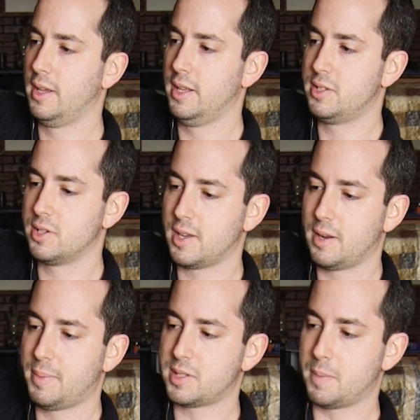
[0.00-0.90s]
It's just got
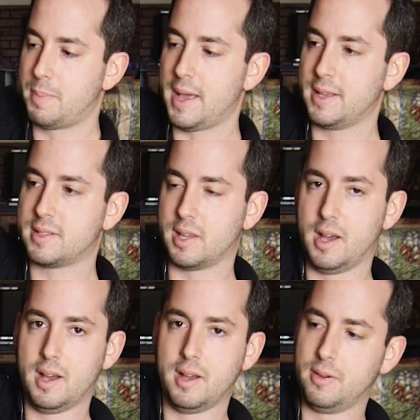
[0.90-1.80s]
a bunch of banks
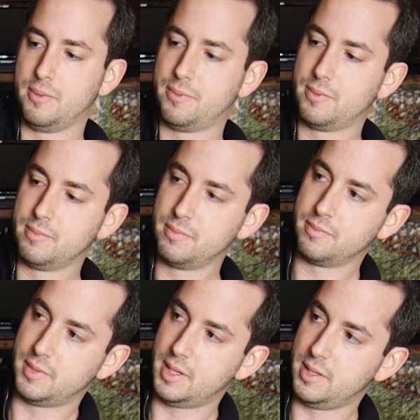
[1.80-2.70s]
of
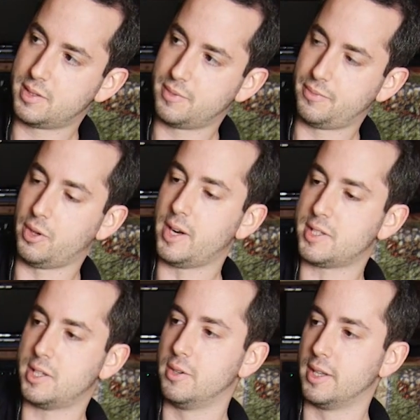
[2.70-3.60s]
these
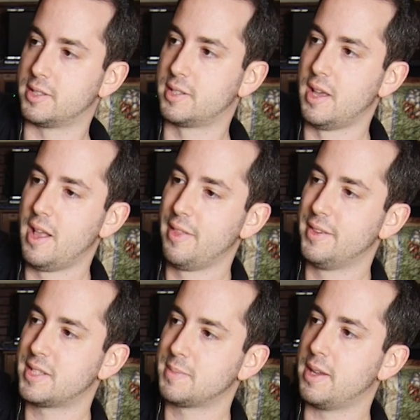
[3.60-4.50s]
fluorescent units.
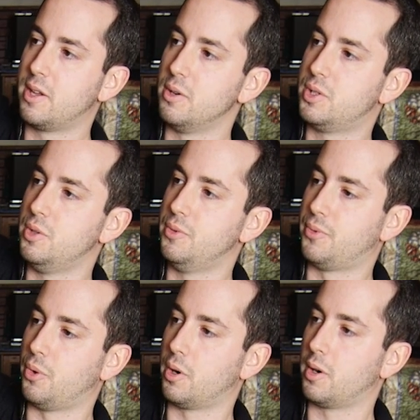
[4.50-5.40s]
This is my go-to
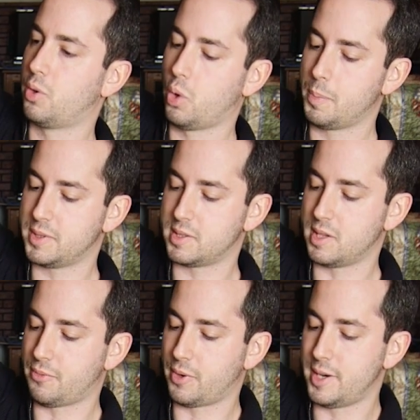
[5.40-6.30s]
for corporate
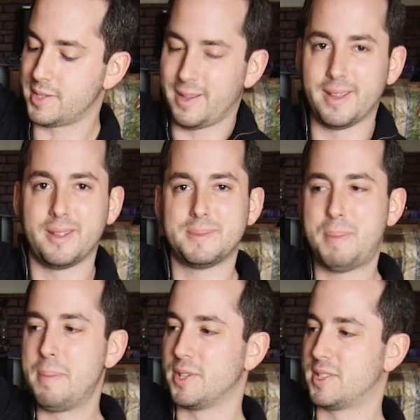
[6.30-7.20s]
stuff where I just got like
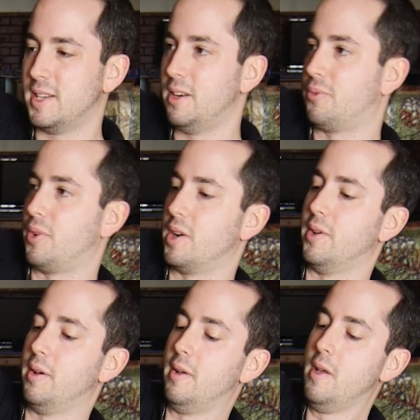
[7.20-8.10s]
people sitting in front of
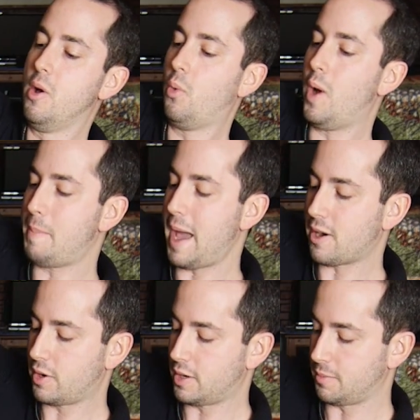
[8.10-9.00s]
a white
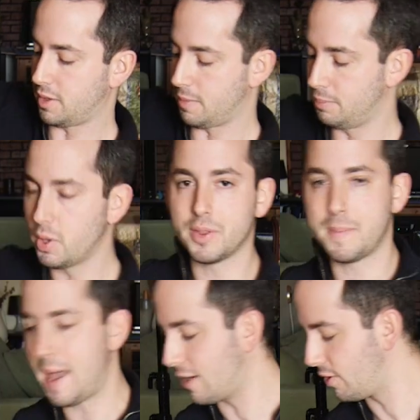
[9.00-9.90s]
background. I'm gonna blow up the
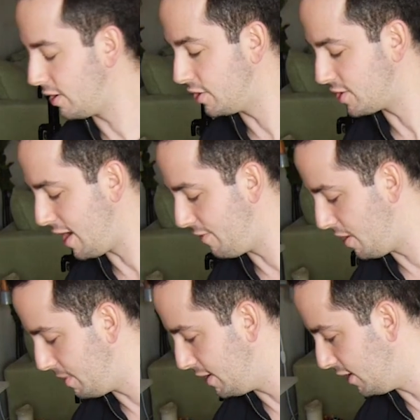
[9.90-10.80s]
background and just have
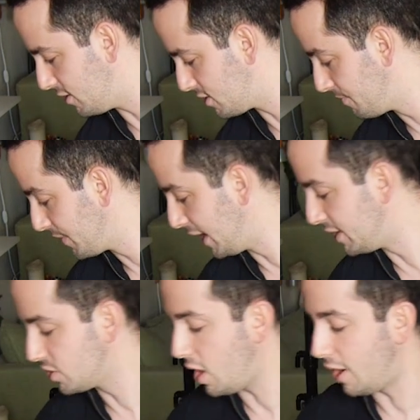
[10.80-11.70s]
them be nice
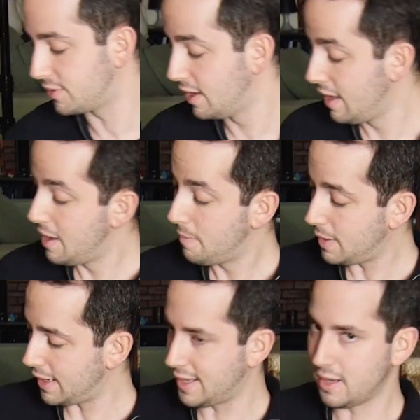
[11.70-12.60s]
and soft.
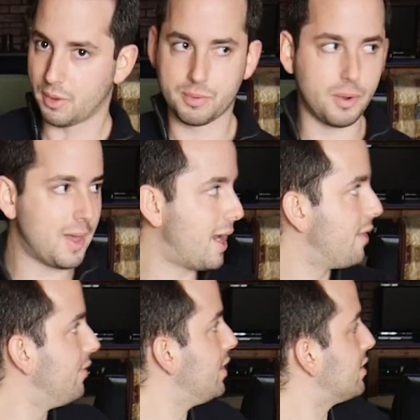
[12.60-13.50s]
But I can't go throw that
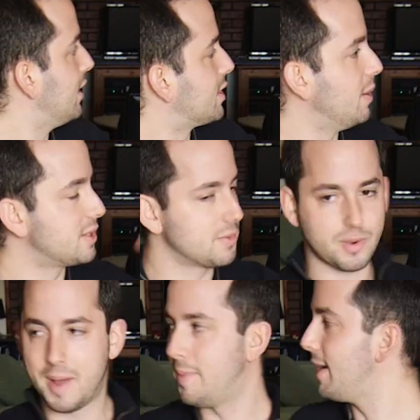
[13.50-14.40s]
on this inexpensive
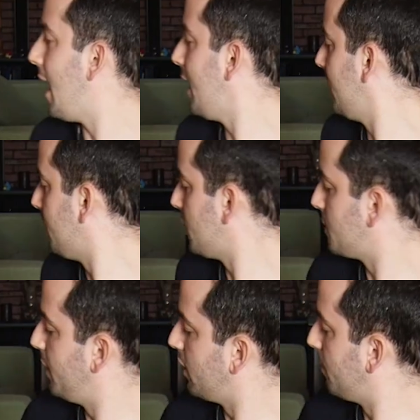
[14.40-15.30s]
tripod. I need a
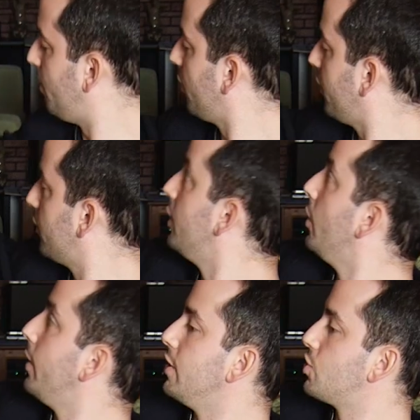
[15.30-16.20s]
much bigger, bulkier,
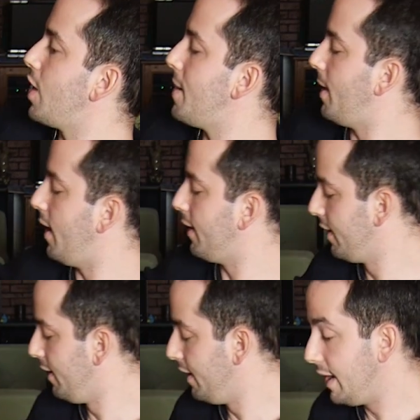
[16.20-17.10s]
annoying tripod.
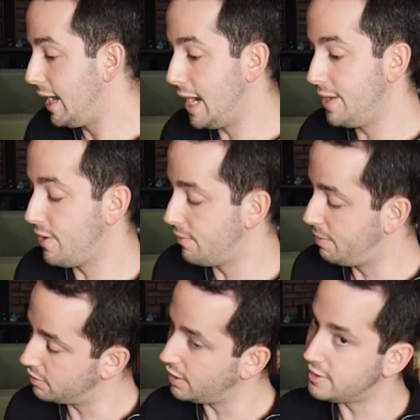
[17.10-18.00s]
And if you have
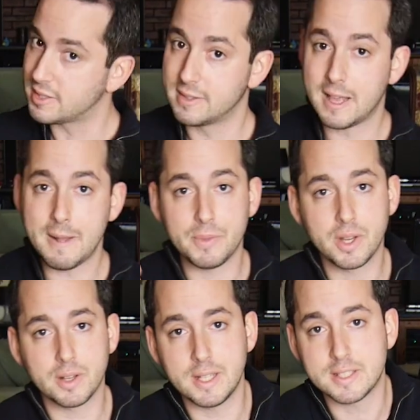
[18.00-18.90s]
bigger lights than that,
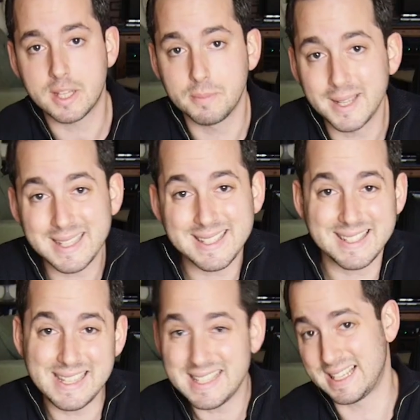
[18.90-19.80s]
you're gonna need something like a
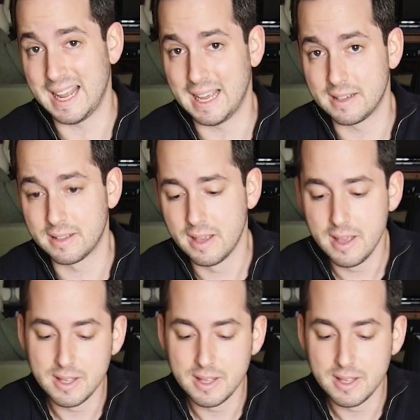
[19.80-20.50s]
C-stand.